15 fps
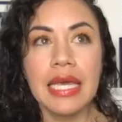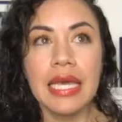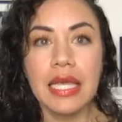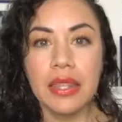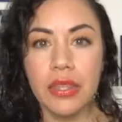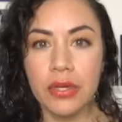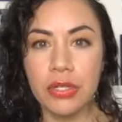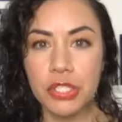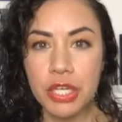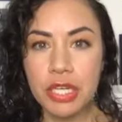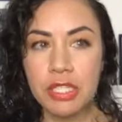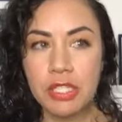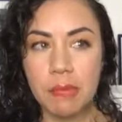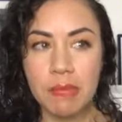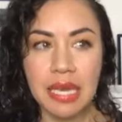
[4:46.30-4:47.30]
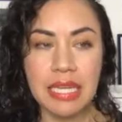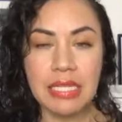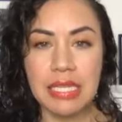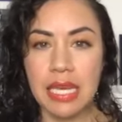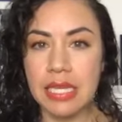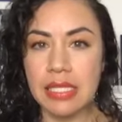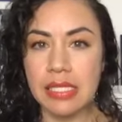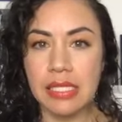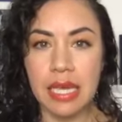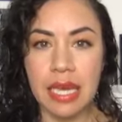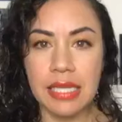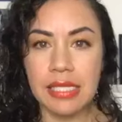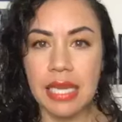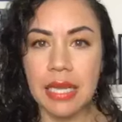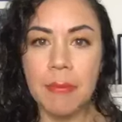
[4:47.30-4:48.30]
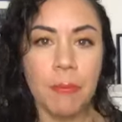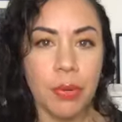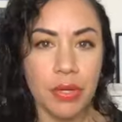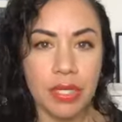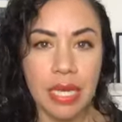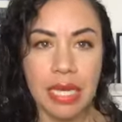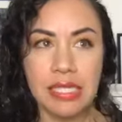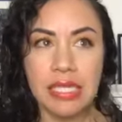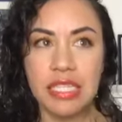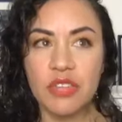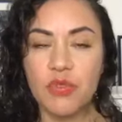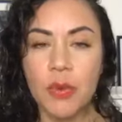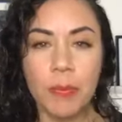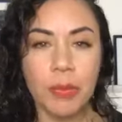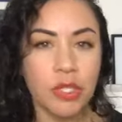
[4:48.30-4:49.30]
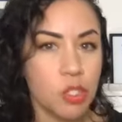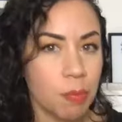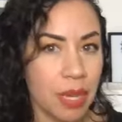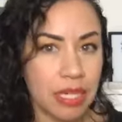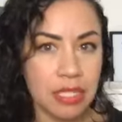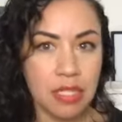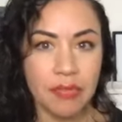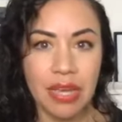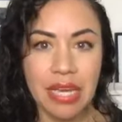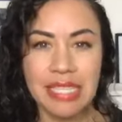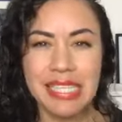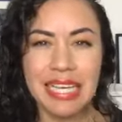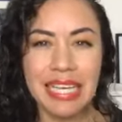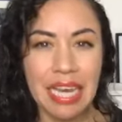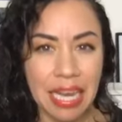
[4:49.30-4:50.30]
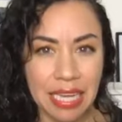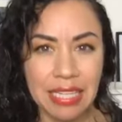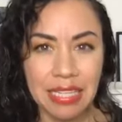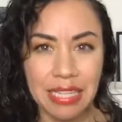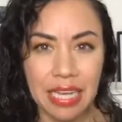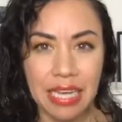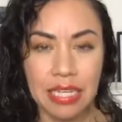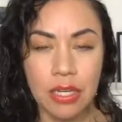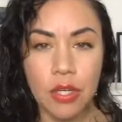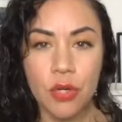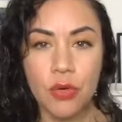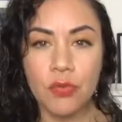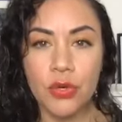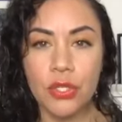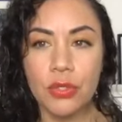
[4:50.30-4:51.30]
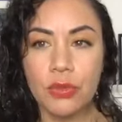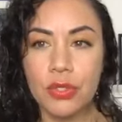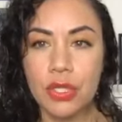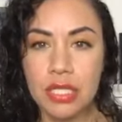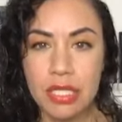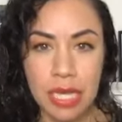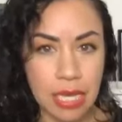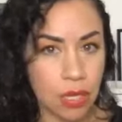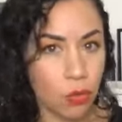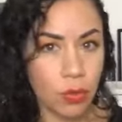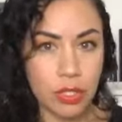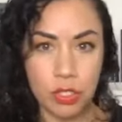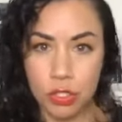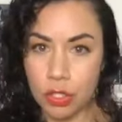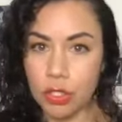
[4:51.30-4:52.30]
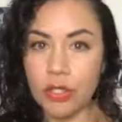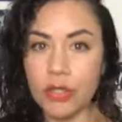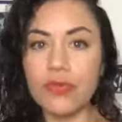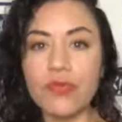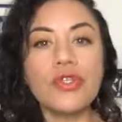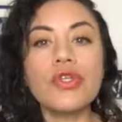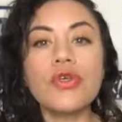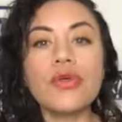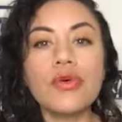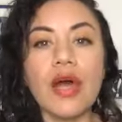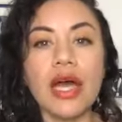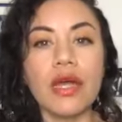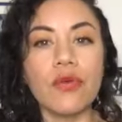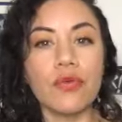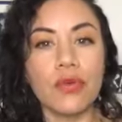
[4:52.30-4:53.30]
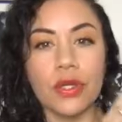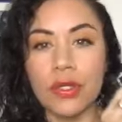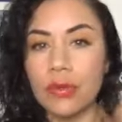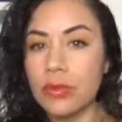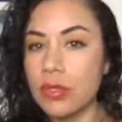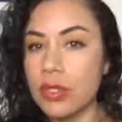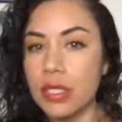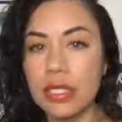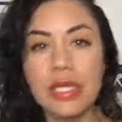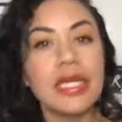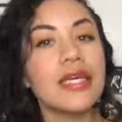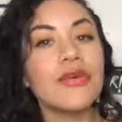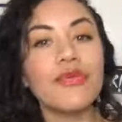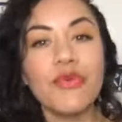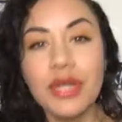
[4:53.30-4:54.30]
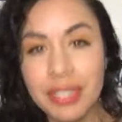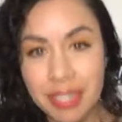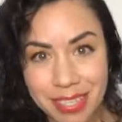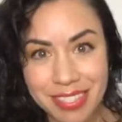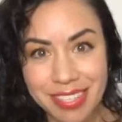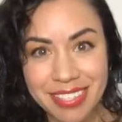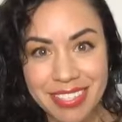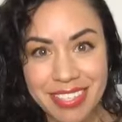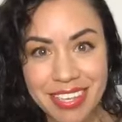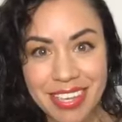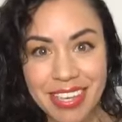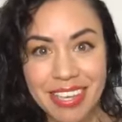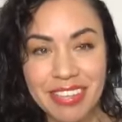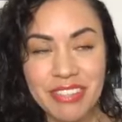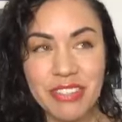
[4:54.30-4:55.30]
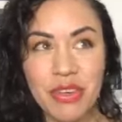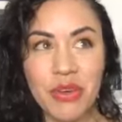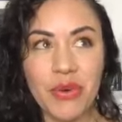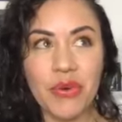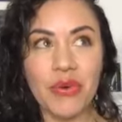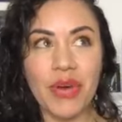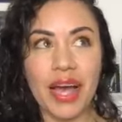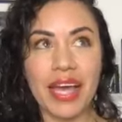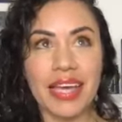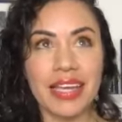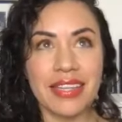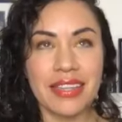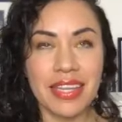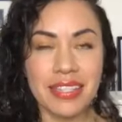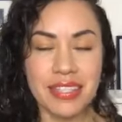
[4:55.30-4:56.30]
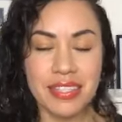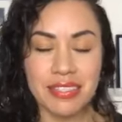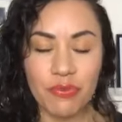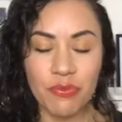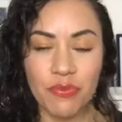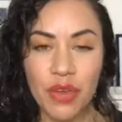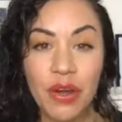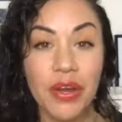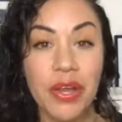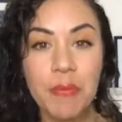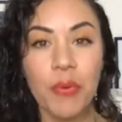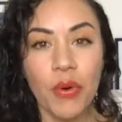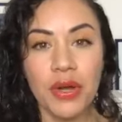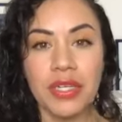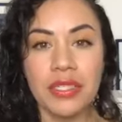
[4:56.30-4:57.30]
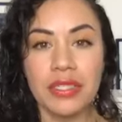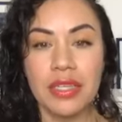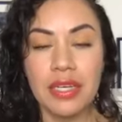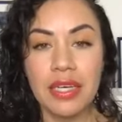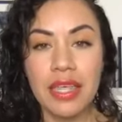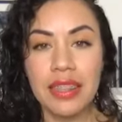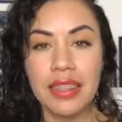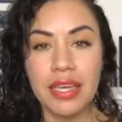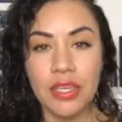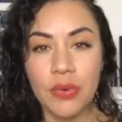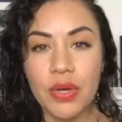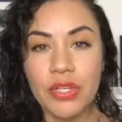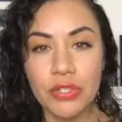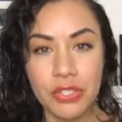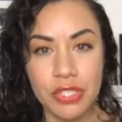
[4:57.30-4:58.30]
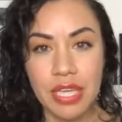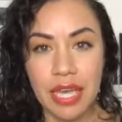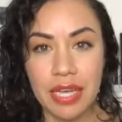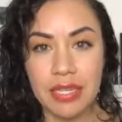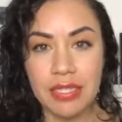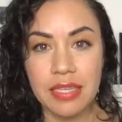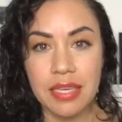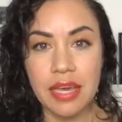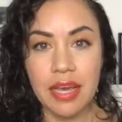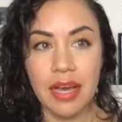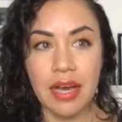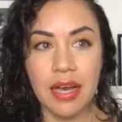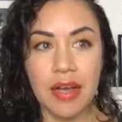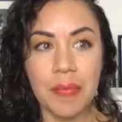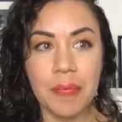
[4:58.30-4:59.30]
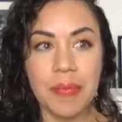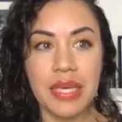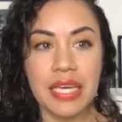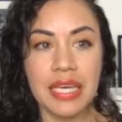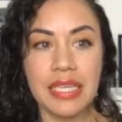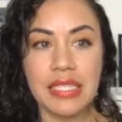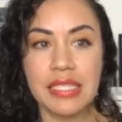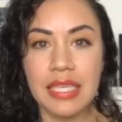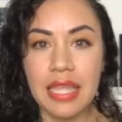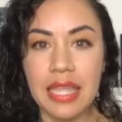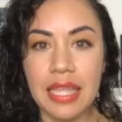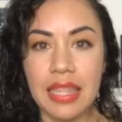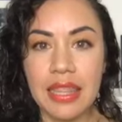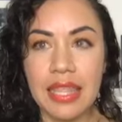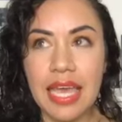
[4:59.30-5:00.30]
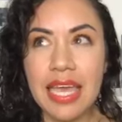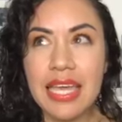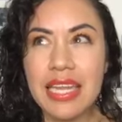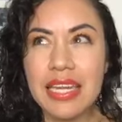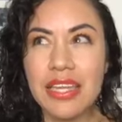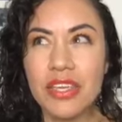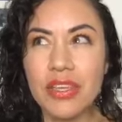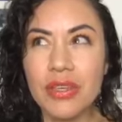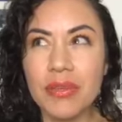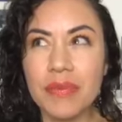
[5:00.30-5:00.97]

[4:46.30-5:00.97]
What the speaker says: they're just meant as input, as a different perspective, as a guideline for you to take what serves you and for you to leave what doesn't. So that's very important that you understand, because then